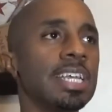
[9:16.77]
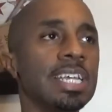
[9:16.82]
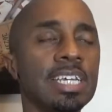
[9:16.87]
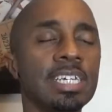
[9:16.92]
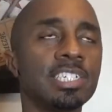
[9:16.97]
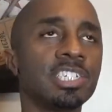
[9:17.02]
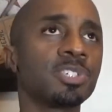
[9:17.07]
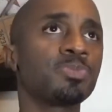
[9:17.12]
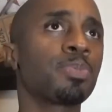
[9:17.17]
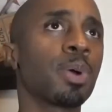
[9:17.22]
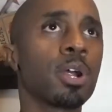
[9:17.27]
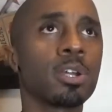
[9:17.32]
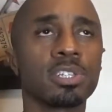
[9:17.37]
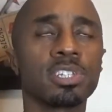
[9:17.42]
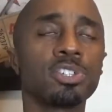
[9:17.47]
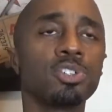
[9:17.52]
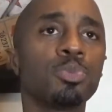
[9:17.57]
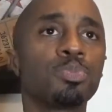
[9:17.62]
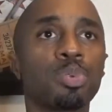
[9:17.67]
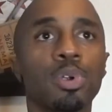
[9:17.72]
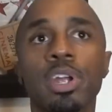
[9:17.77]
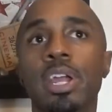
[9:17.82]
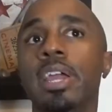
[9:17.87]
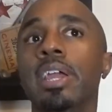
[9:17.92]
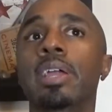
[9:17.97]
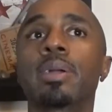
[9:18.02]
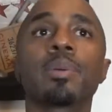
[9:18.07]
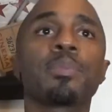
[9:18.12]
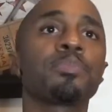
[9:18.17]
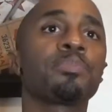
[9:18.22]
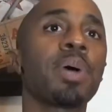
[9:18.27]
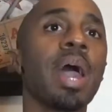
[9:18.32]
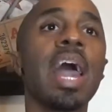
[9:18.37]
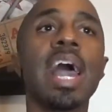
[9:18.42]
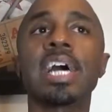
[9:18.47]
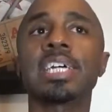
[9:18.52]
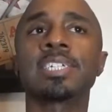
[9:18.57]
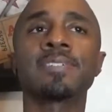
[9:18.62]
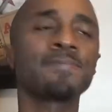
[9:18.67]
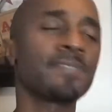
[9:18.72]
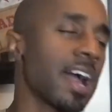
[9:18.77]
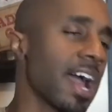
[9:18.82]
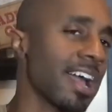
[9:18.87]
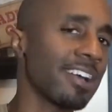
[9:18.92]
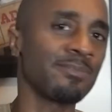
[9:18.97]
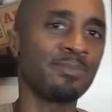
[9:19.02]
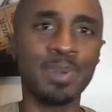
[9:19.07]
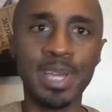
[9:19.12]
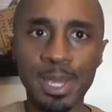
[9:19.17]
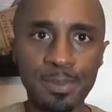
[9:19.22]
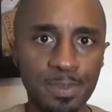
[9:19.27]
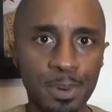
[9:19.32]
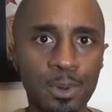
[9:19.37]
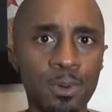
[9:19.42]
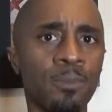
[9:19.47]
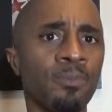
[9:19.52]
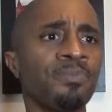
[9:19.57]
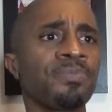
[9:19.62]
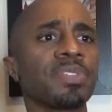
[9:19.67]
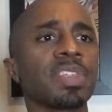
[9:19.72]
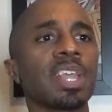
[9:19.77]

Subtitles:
each person you bring past 5 people,